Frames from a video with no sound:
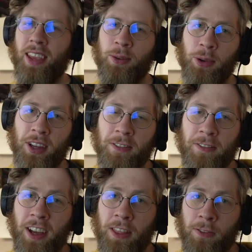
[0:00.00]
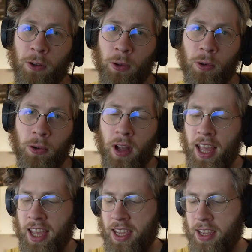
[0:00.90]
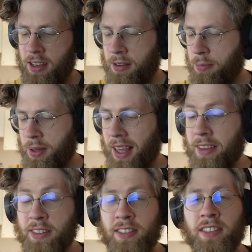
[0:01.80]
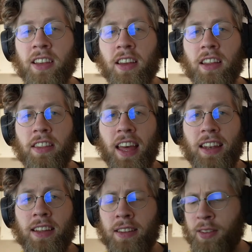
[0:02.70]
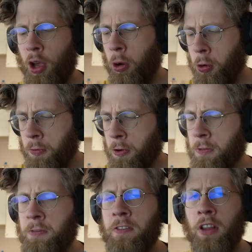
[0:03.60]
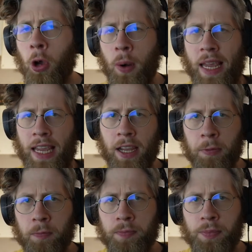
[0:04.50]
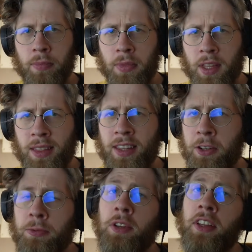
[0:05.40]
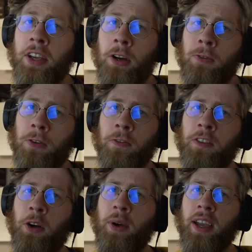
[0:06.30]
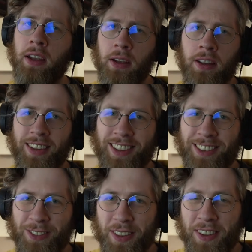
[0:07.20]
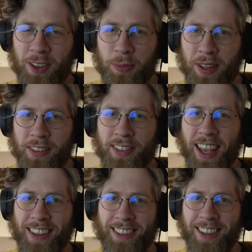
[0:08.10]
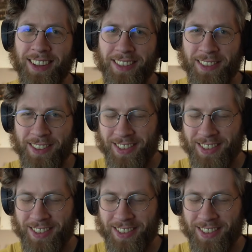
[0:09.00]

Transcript: And we're going to fight through a place that is overflowing, literally overflowing, with human skeletons.